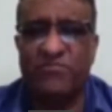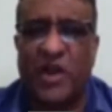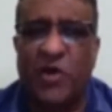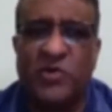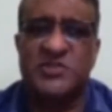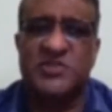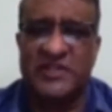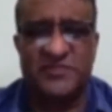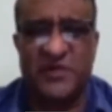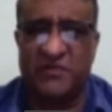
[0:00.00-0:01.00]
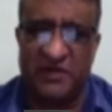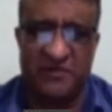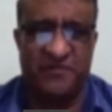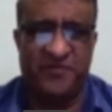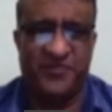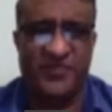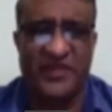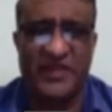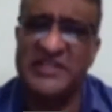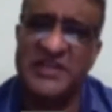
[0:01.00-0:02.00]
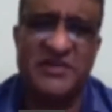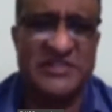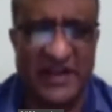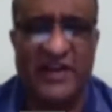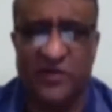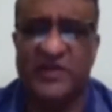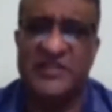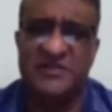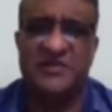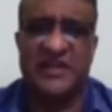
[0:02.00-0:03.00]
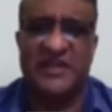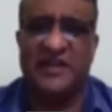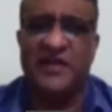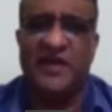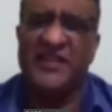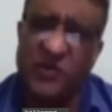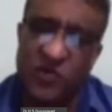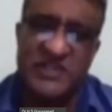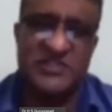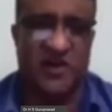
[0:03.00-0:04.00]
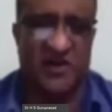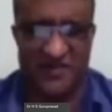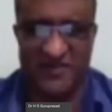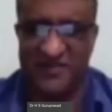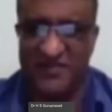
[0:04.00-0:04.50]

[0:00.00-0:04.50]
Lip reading: to solve this problem? She was right. Okay, she was right. Then who is wrong?